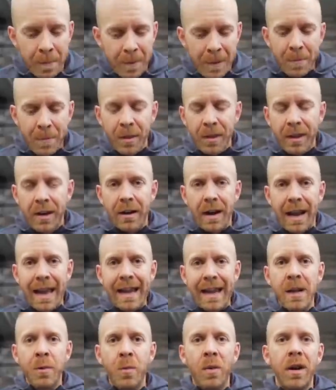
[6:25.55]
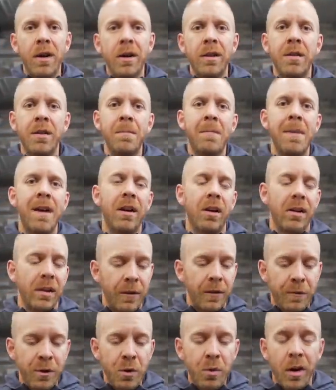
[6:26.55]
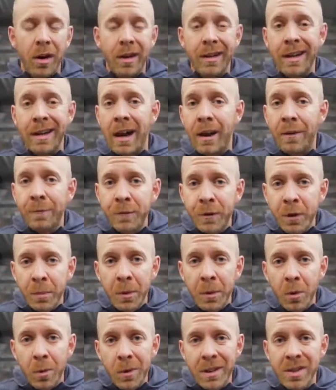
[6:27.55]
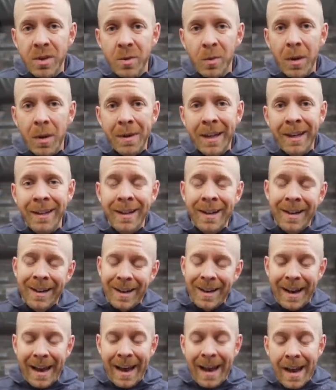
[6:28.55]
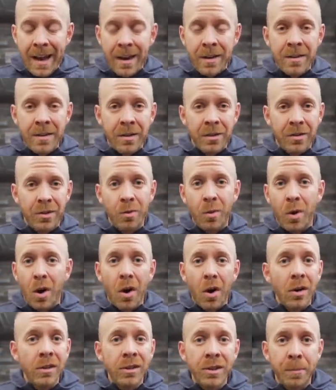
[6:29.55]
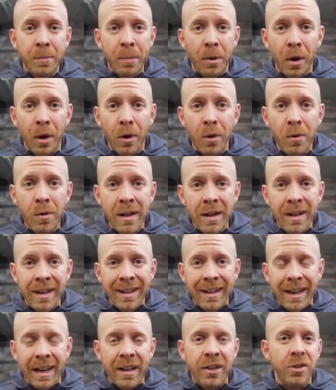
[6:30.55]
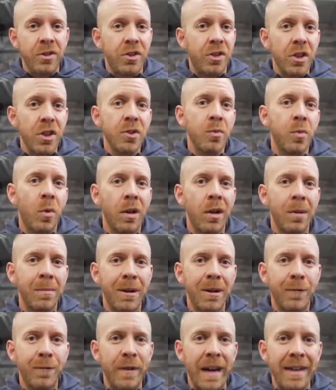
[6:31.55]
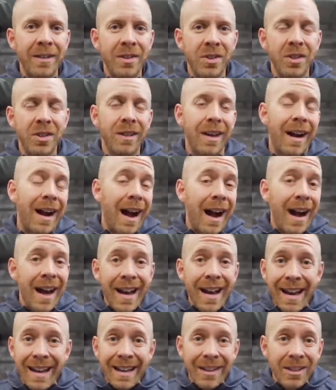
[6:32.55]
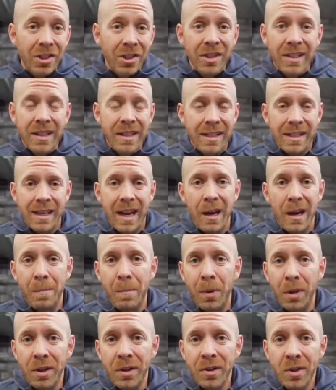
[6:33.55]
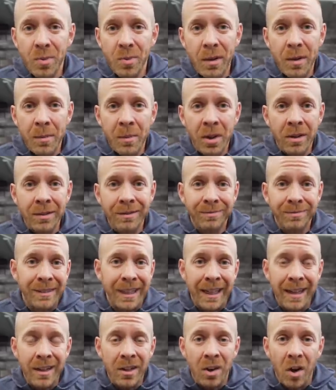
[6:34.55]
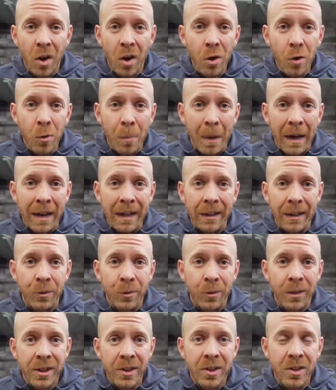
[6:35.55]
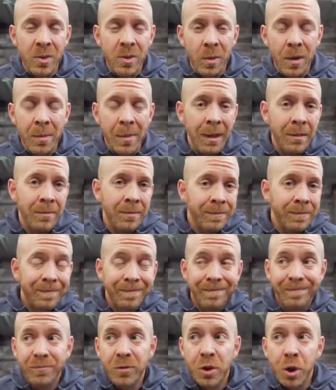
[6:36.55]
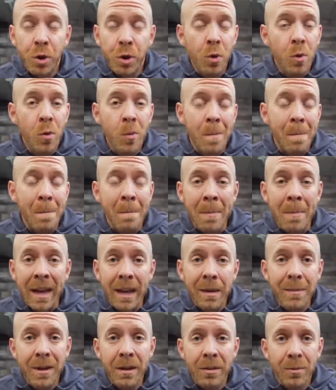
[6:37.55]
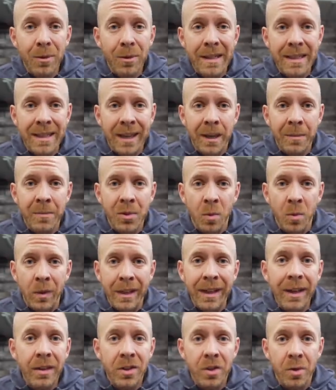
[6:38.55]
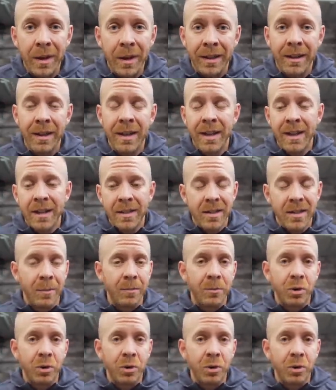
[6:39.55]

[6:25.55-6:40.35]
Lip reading: people that are anywhere in the middle, if you are comfortable with swimming and you aren't a pro and you just want to be faster, I actually say put your swim on kind of autopilot, where you're swimming 2, maybe 3 times a week, doing some